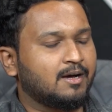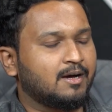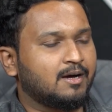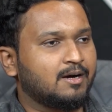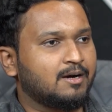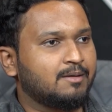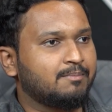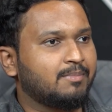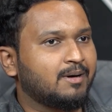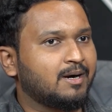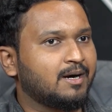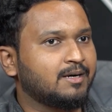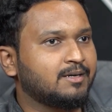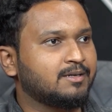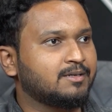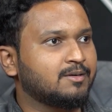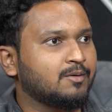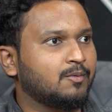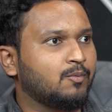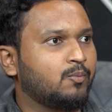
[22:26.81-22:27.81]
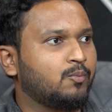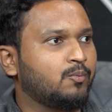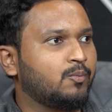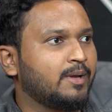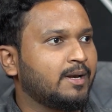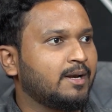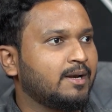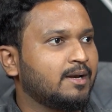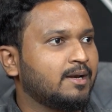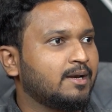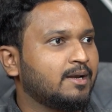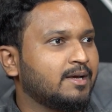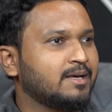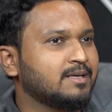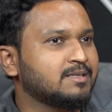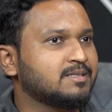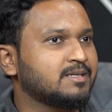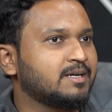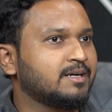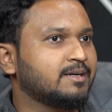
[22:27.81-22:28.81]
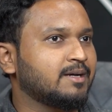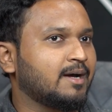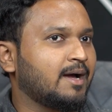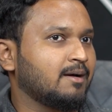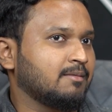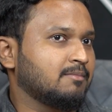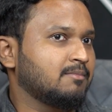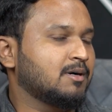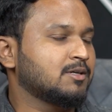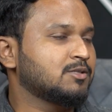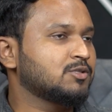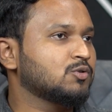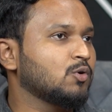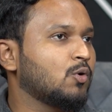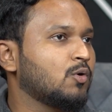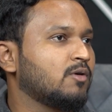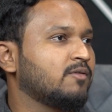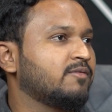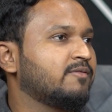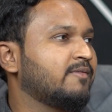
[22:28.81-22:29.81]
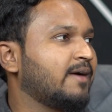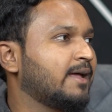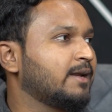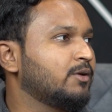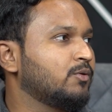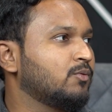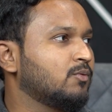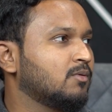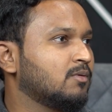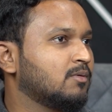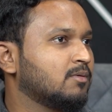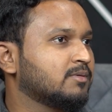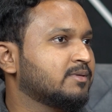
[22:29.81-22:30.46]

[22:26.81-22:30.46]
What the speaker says: But is it a store of value?